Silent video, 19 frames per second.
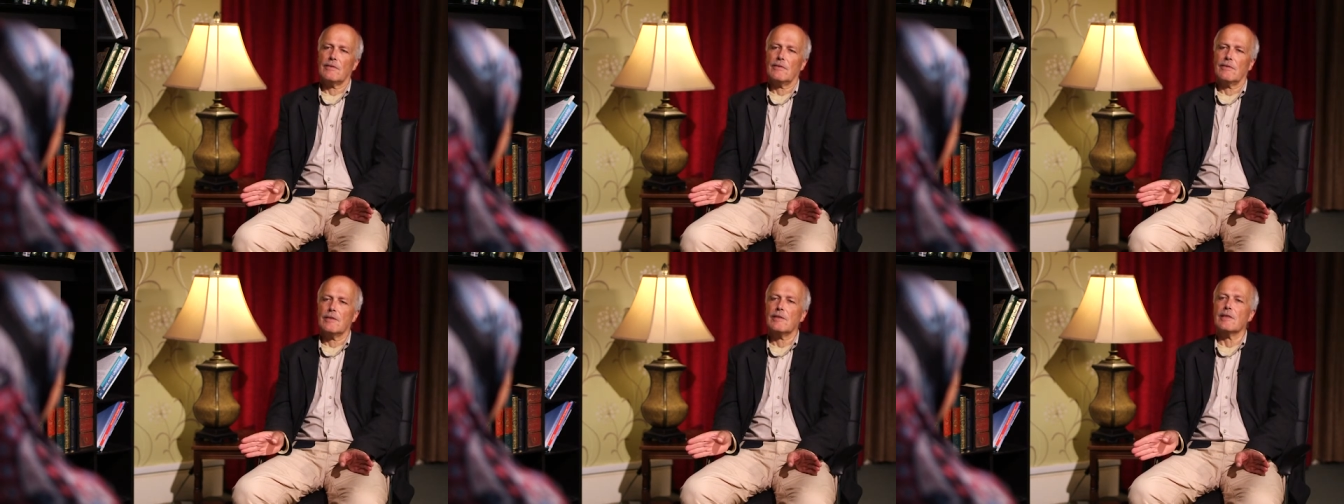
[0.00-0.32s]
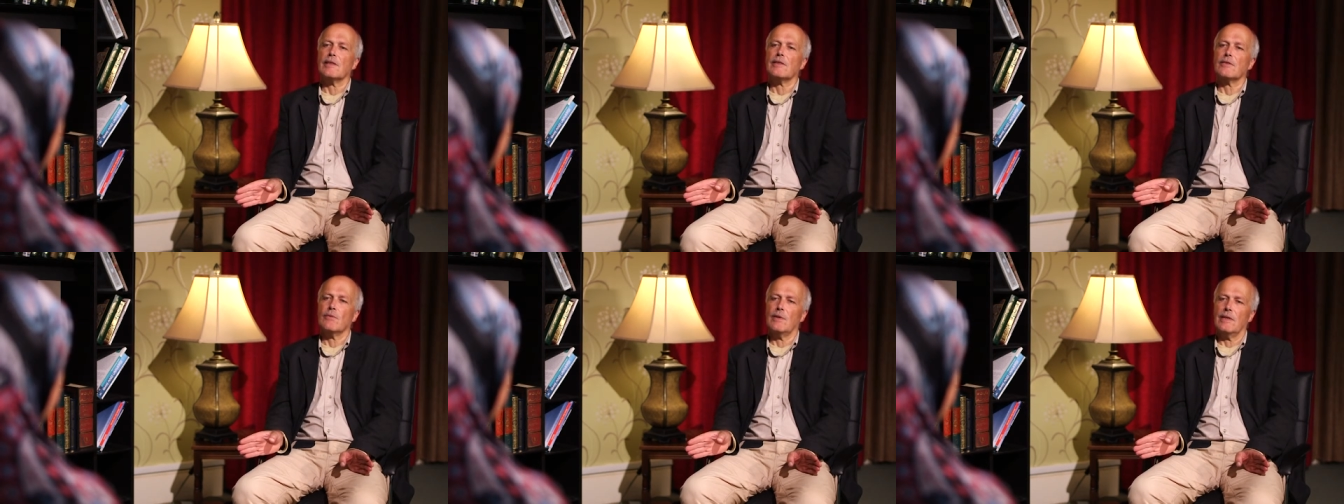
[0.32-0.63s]

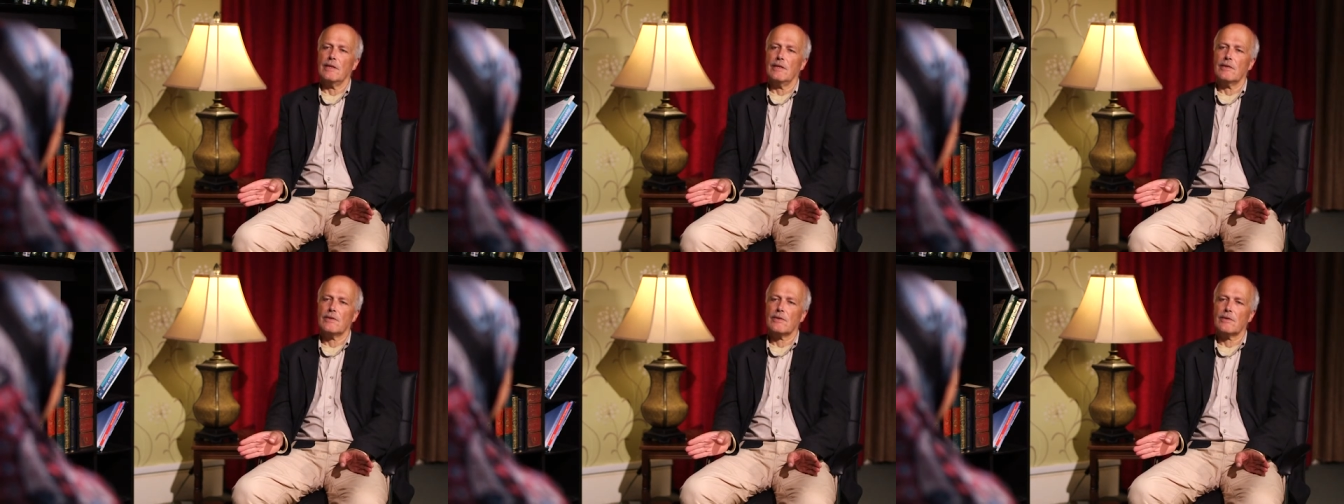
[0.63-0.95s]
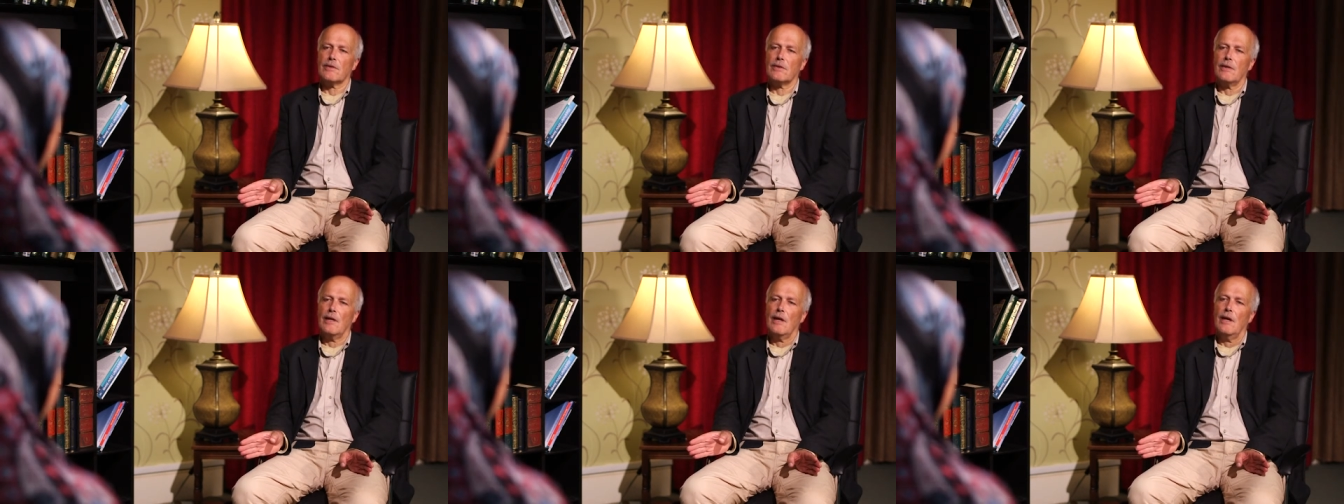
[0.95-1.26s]
6
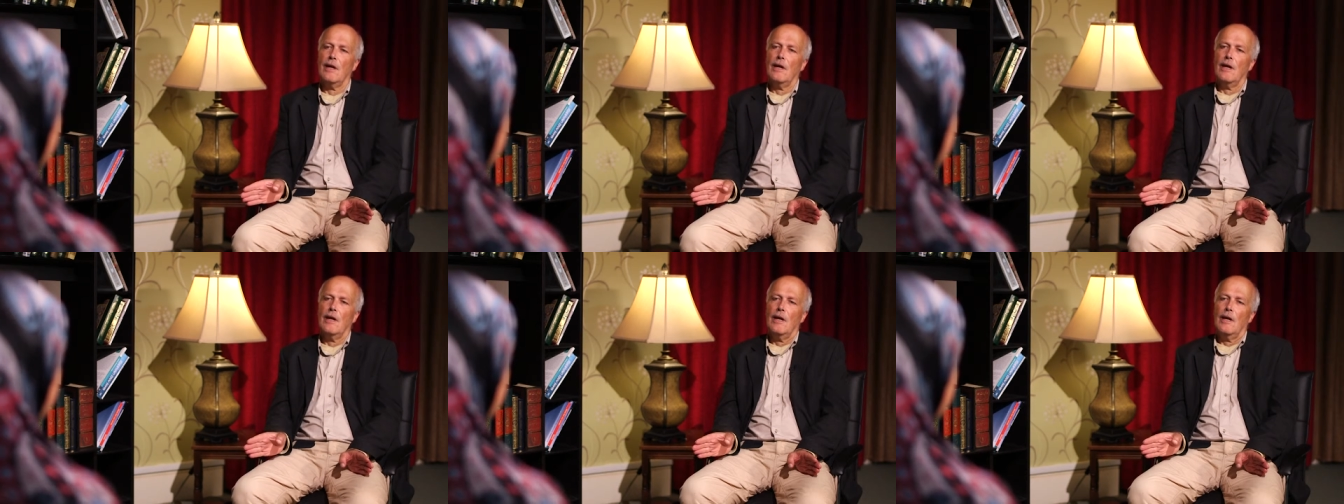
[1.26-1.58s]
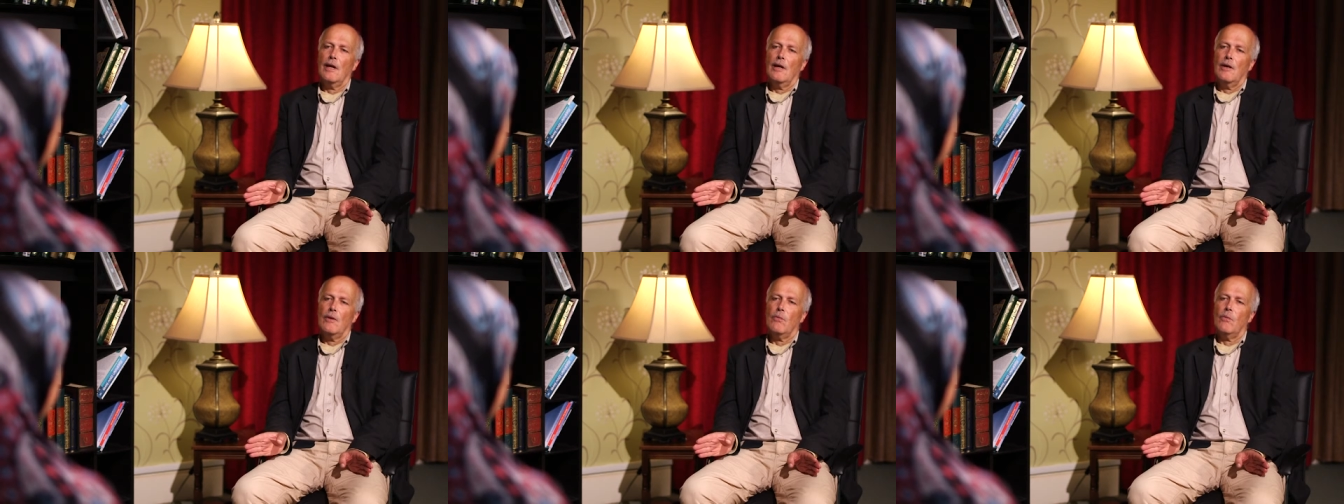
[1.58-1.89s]
weeks
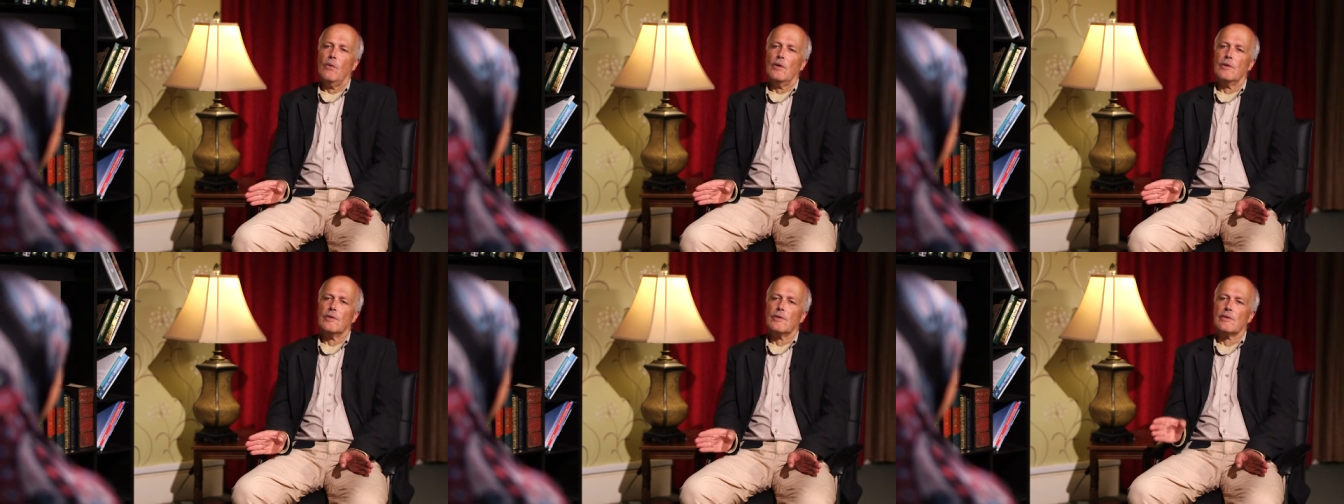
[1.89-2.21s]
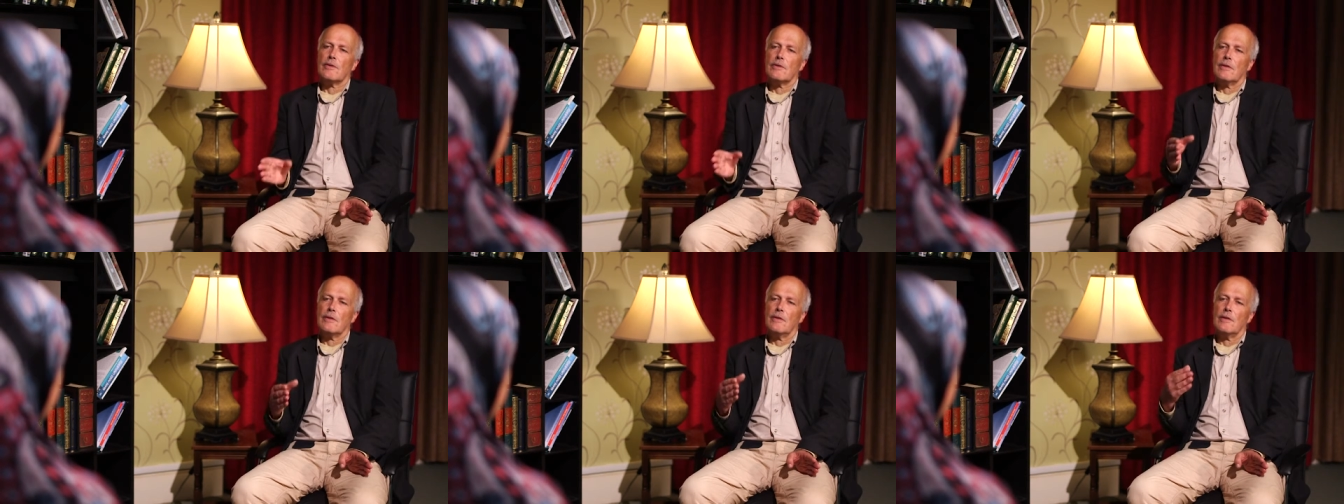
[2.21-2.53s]

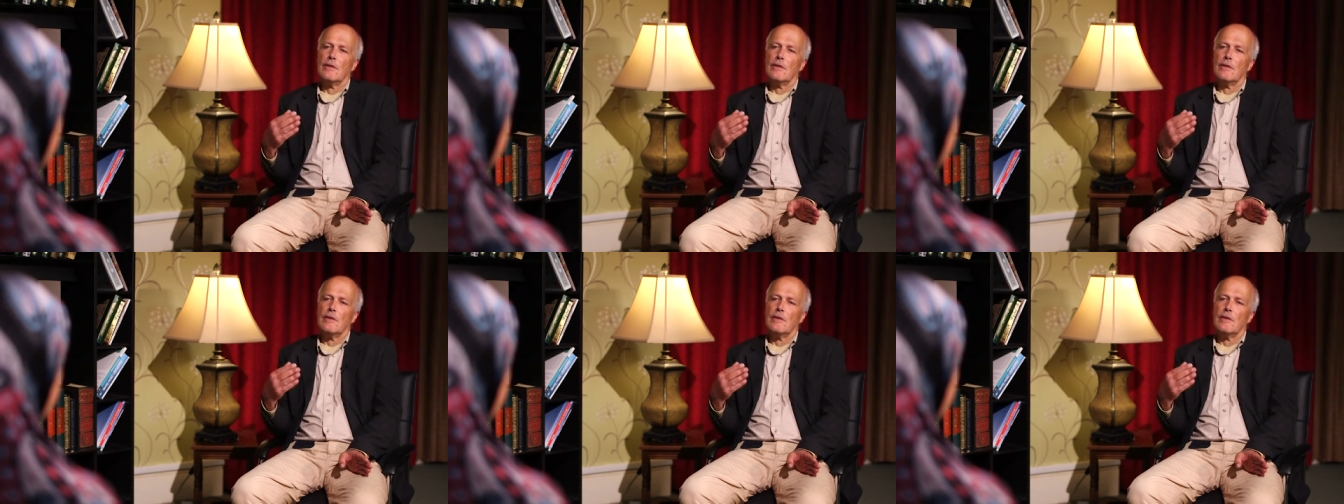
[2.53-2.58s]
was